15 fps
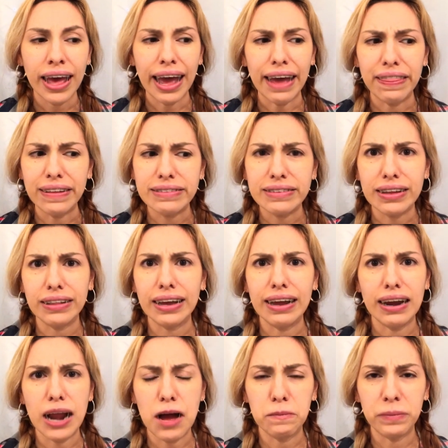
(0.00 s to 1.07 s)
And then suddenly I
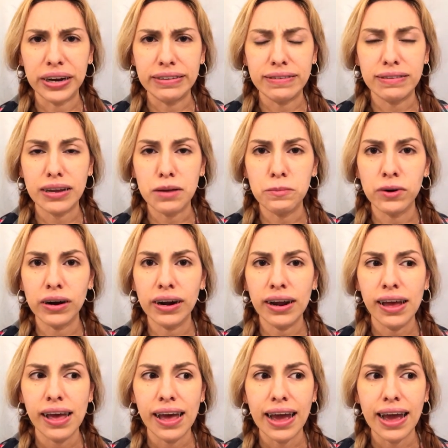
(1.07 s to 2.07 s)
didn't have braces anymore.